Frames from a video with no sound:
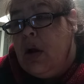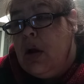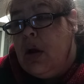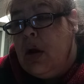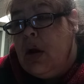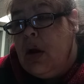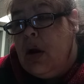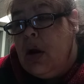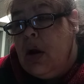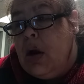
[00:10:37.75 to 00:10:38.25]

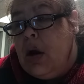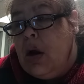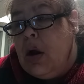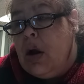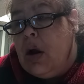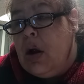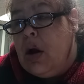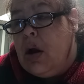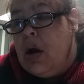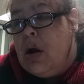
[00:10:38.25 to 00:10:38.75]
you'll still be
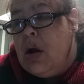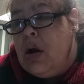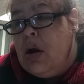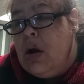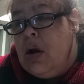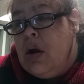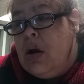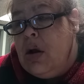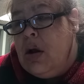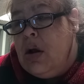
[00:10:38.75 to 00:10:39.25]
quicker
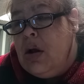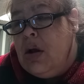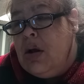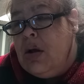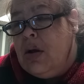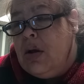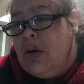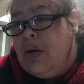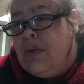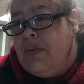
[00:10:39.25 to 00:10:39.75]
than uh,
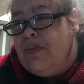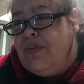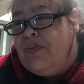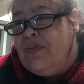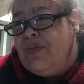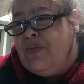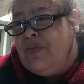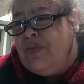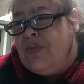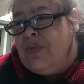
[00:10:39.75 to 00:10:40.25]
Ali, uh,
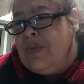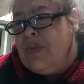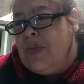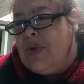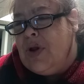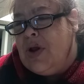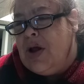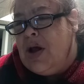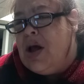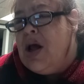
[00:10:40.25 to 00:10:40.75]
and
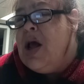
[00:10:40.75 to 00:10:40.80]
ANA.